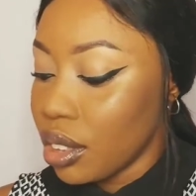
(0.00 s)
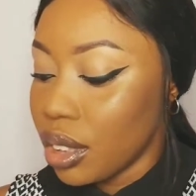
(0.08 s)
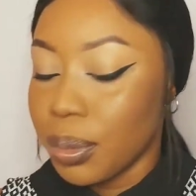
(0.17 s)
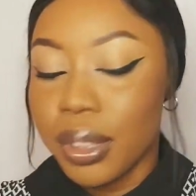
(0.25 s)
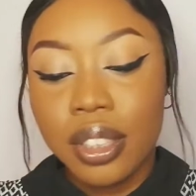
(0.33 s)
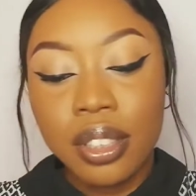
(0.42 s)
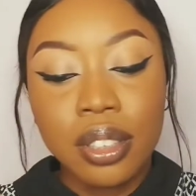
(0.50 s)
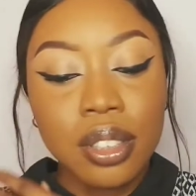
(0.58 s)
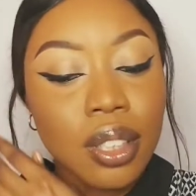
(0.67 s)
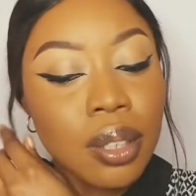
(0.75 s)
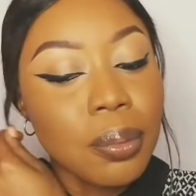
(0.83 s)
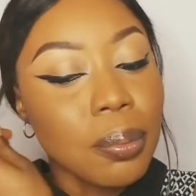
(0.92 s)
Cosmetics
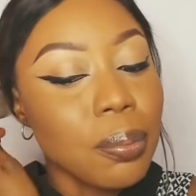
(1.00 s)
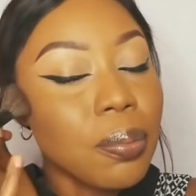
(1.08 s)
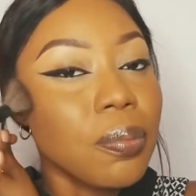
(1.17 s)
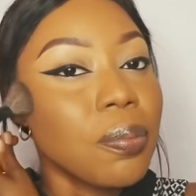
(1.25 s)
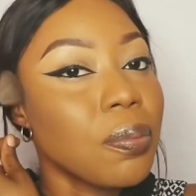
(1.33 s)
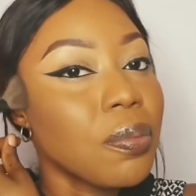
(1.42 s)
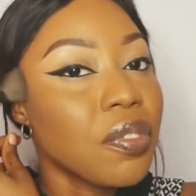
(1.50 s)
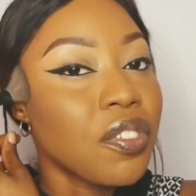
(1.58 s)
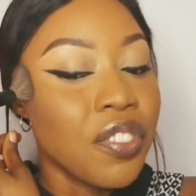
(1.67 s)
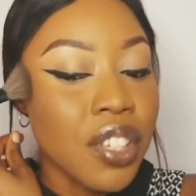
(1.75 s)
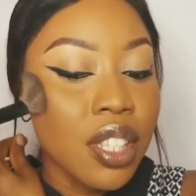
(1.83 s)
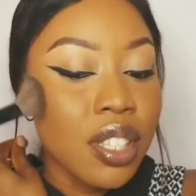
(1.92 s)

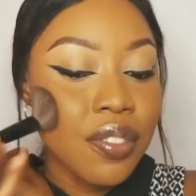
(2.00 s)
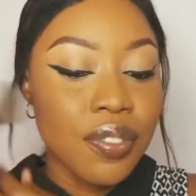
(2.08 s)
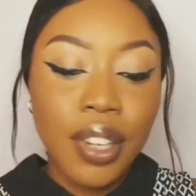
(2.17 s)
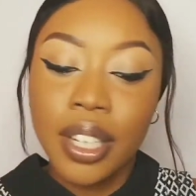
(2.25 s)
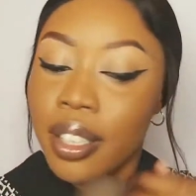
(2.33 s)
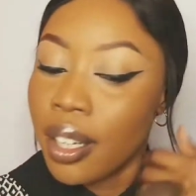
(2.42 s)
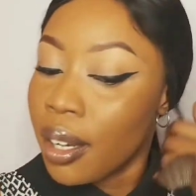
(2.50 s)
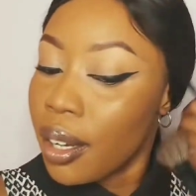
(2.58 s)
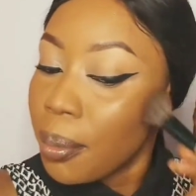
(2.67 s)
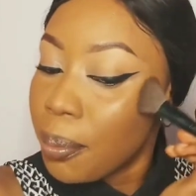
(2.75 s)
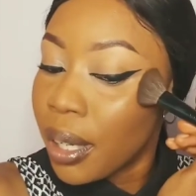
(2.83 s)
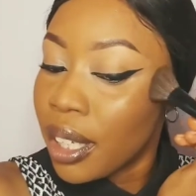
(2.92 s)
face definer
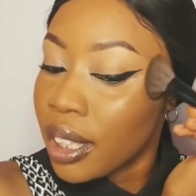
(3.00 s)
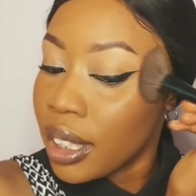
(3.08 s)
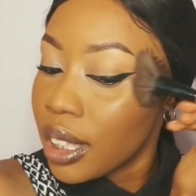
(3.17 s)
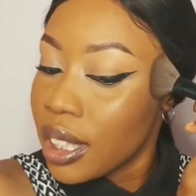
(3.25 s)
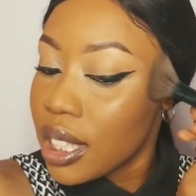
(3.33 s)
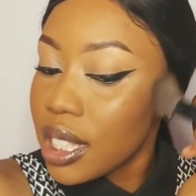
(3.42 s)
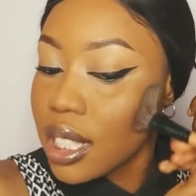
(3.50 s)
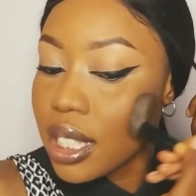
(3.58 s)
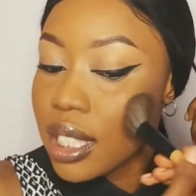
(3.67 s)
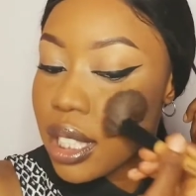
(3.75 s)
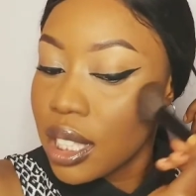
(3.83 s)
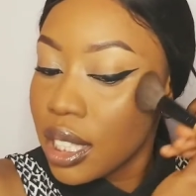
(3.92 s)
palette.
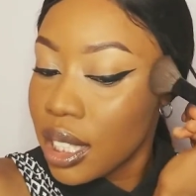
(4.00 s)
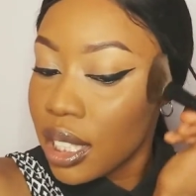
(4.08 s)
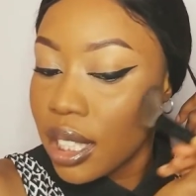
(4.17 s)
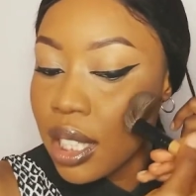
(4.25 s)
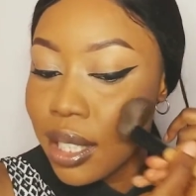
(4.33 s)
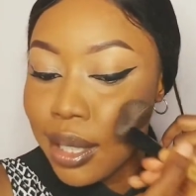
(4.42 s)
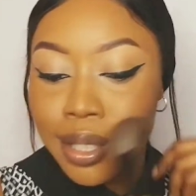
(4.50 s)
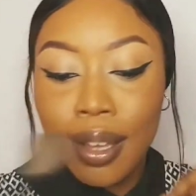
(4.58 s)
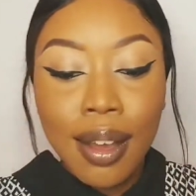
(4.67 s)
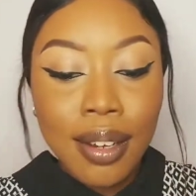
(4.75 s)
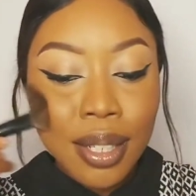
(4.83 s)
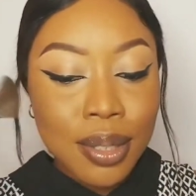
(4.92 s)

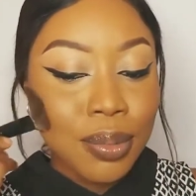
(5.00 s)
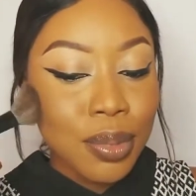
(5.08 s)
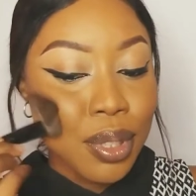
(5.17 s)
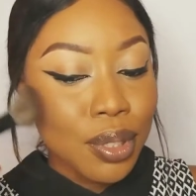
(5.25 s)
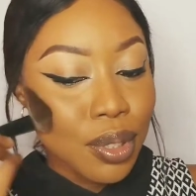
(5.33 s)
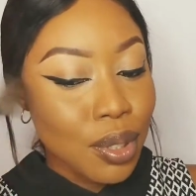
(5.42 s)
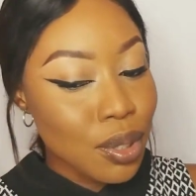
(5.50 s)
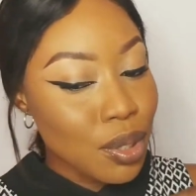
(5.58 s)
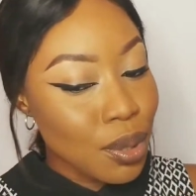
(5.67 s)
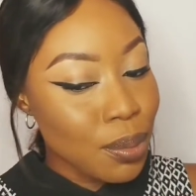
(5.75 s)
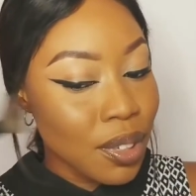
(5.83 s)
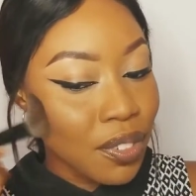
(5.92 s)
Yeah, that's what I'm using to
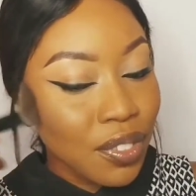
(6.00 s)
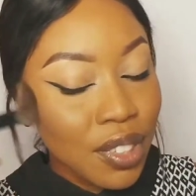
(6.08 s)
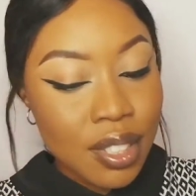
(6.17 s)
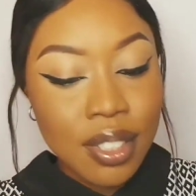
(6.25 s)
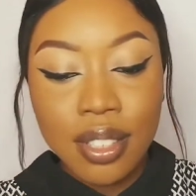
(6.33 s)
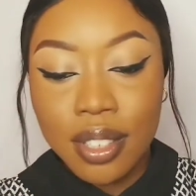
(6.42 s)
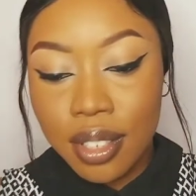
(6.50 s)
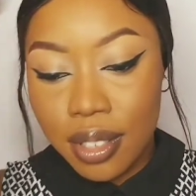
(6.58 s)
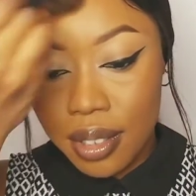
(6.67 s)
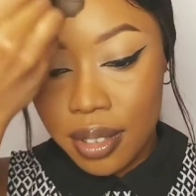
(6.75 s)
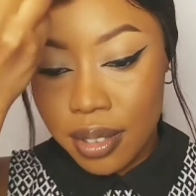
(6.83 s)
contour my face.